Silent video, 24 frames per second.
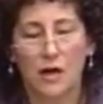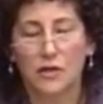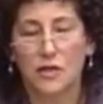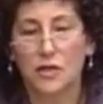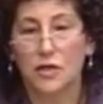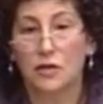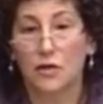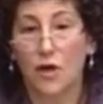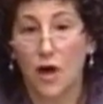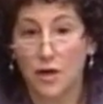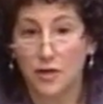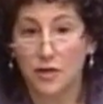
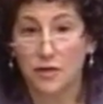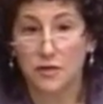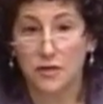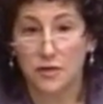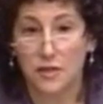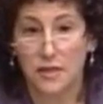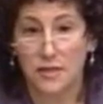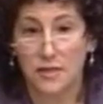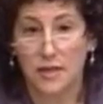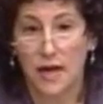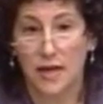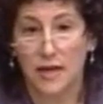
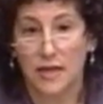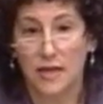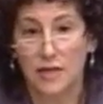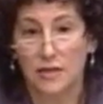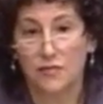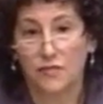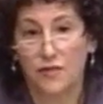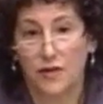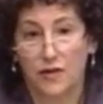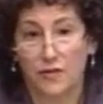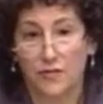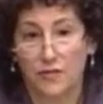Geological Society
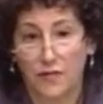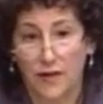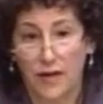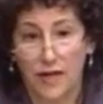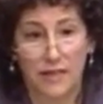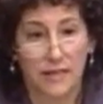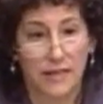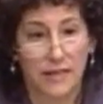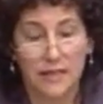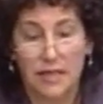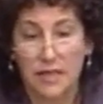has verified.